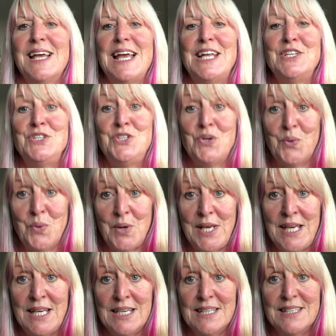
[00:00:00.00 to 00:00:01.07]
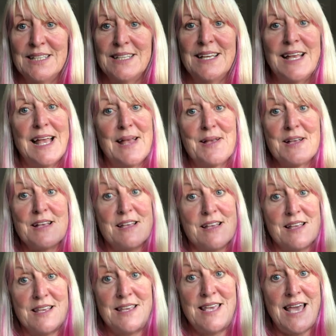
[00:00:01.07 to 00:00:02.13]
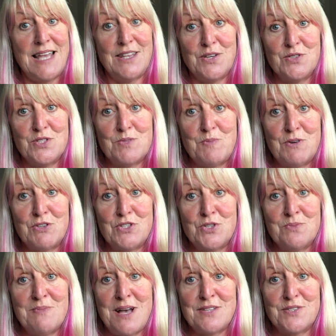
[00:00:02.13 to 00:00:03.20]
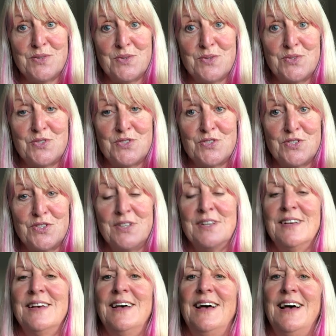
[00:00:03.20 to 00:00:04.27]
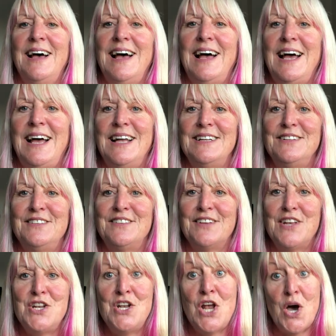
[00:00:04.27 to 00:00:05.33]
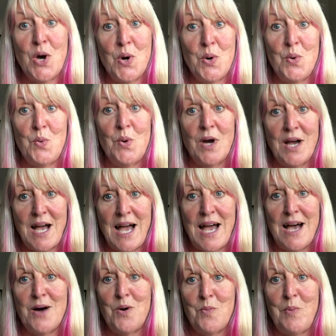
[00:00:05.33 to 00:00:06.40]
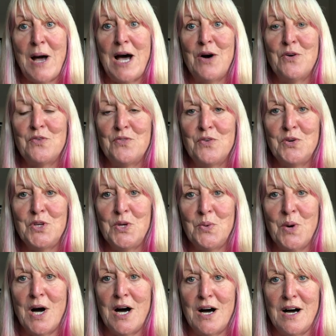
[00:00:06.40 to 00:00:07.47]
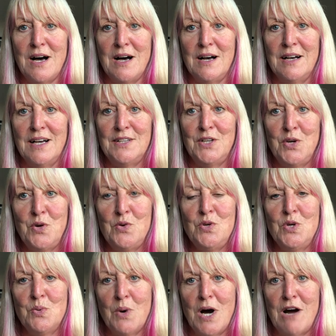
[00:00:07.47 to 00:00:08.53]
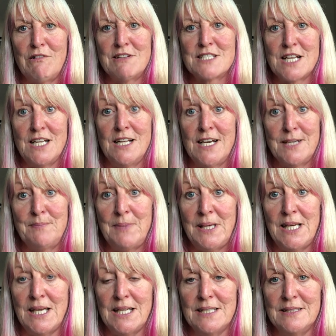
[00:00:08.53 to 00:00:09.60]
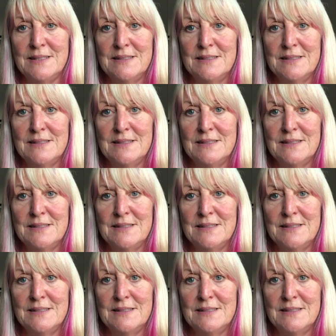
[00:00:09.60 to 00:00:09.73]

Enjoy, get those spiritual muscles, and know how powerful you are and who you are as a light being.